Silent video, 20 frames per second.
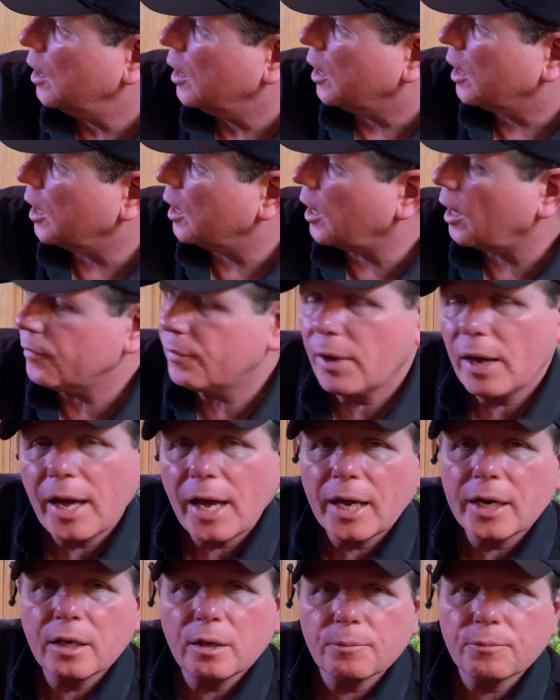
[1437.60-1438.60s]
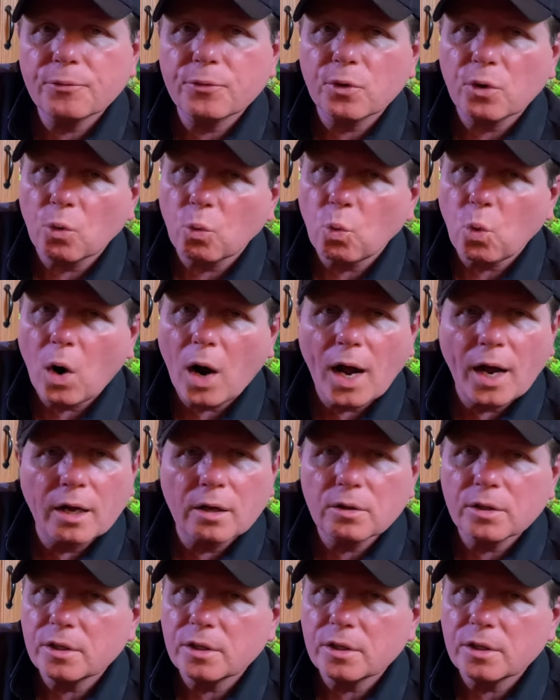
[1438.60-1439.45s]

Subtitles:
And I've had him for a while.